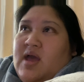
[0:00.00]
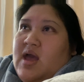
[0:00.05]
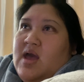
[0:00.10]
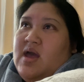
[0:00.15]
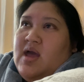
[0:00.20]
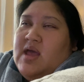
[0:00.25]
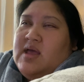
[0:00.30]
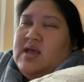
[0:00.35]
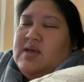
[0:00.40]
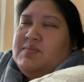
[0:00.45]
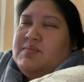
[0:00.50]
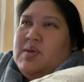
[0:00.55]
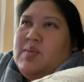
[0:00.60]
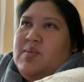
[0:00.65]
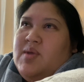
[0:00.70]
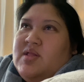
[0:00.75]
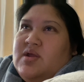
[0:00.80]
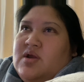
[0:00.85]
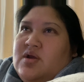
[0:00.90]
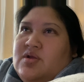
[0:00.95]
I
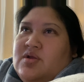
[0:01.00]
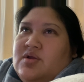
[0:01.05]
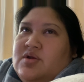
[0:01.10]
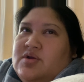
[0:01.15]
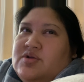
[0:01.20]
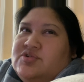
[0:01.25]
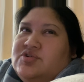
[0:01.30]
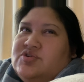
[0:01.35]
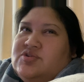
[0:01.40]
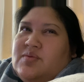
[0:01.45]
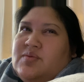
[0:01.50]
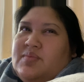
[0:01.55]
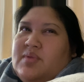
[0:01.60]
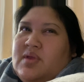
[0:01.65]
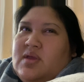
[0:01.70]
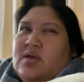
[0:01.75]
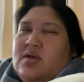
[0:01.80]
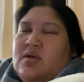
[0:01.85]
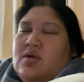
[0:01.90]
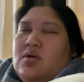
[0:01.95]
maybe another nurse or
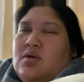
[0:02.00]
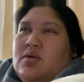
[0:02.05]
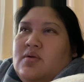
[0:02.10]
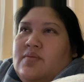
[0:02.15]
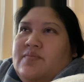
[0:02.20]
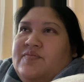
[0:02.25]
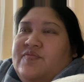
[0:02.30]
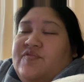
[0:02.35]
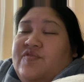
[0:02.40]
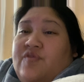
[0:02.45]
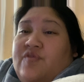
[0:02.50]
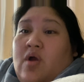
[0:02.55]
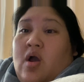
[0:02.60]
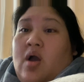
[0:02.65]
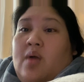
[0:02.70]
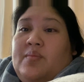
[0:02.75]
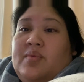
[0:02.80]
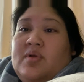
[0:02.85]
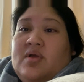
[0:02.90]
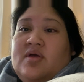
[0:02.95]
something
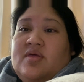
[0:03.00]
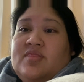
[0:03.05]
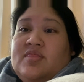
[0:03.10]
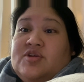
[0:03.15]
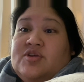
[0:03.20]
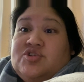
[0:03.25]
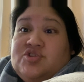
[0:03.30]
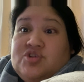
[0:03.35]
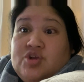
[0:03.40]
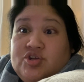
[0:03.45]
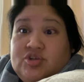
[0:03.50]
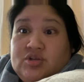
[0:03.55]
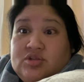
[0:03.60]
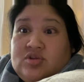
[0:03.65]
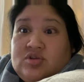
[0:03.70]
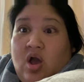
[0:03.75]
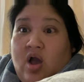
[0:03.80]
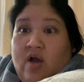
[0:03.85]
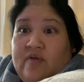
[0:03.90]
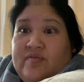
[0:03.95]
from the
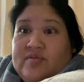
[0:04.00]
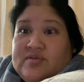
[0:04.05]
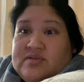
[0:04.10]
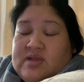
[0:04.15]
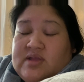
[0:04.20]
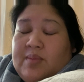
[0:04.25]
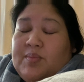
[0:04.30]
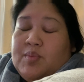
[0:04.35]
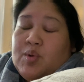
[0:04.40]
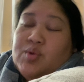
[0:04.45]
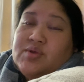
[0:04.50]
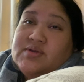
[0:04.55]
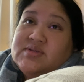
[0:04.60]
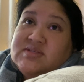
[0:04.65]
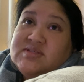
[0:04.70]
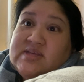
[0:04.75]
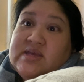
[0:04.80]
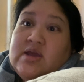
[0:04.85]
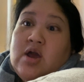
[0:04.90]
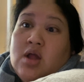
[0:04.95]
surgeon's office that I'm going to
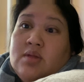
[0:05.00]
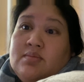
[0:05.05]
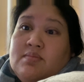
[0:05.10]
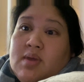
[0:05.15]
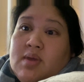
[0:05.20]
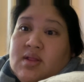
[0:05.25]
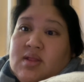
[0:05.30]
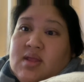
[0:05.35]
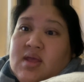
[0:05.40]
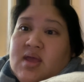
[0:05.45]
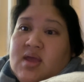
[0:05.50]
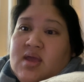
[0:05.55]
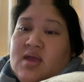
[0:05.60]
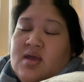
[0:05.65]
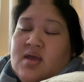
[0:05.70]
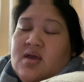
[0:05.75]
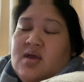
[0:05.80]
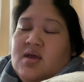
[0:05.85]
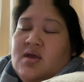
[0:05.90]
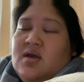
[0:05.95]
see on Monday
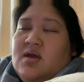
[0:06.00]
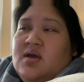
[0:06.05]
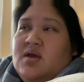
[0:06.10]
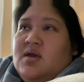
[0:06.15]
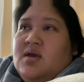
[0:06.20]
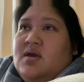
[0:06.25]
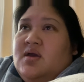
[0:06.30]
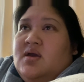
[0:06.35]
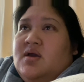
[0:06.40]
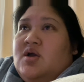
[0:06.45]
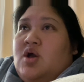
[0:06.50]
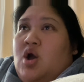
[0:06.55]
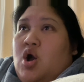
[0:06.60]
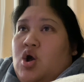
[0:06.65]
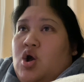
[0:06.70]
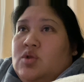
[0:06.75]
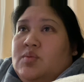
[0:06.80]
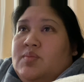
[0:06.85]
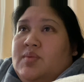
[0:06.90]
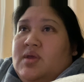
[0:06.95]

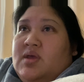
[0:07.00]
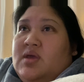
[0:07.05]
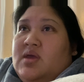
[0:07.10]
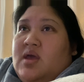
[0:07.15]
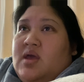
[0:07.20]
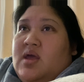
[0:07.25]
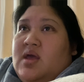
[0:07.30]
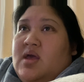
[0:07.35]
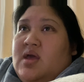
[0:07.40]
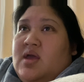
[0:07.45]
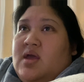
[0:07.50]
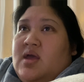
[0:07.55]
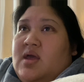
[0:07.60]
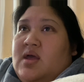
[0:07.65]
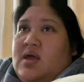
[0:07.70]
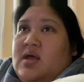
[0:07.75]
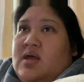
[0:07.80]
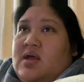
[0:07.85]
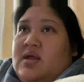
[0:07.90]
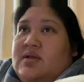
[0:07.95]
called me
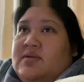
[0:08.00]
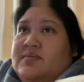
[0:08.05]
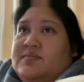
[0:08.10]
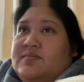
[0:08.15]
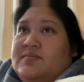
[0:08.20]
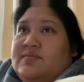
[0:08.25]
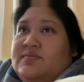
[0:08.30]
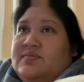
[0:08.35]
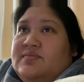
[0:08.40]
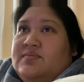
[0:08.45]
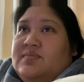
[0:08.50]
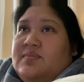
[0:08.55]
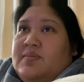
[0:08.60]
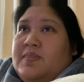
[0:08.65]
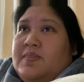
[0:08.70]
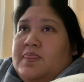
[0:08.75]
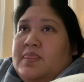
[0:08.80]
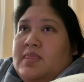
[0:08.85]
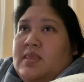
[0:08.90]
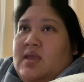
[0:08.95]
and
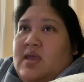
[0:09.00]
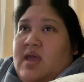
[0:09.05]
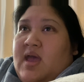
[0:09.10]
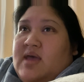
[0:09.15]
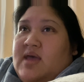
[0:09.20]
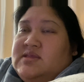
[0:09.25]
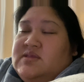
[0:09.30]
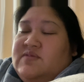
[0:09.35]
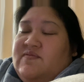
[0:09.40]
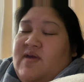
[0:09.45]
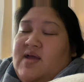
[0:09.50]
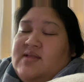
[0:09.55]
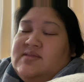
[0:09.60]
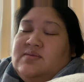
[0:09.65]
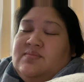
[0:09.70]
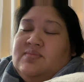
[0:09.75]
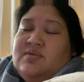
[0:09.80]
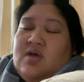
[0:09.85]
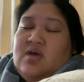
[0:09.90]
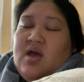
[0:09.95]
asked if I had
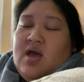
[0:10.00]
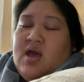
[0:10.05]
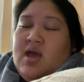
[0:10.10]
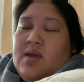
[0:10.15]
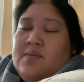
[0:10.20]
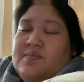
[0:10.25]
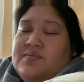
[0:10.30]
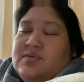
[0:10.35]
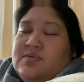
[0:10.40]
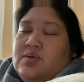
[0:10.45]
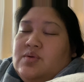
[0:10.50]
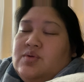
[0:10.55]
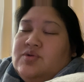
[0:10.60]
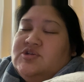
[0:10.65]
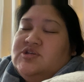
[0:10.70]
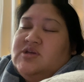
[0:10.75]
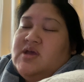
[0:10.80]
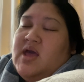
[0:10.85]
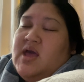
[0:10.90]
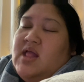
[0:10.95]
some time. So
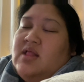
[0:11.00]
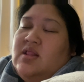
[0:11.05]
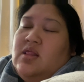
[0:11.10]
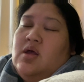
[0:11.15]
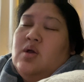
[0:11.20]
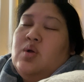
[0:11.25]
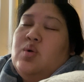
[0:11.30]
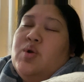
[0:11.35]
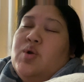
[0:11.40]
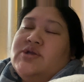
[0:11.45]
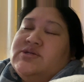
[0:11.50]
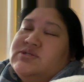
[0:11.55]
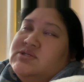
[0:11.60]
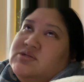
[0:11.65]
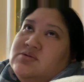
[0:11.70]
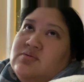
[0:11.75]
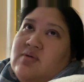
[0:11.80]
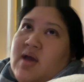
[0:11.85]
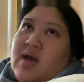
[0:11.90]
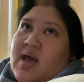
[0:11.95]
she had a lot of questions
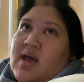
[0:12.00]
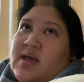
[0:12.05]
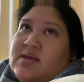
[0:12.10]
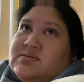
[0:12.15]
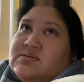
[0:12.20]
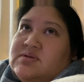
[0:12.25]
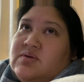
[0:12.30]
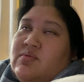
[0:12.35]
to ask.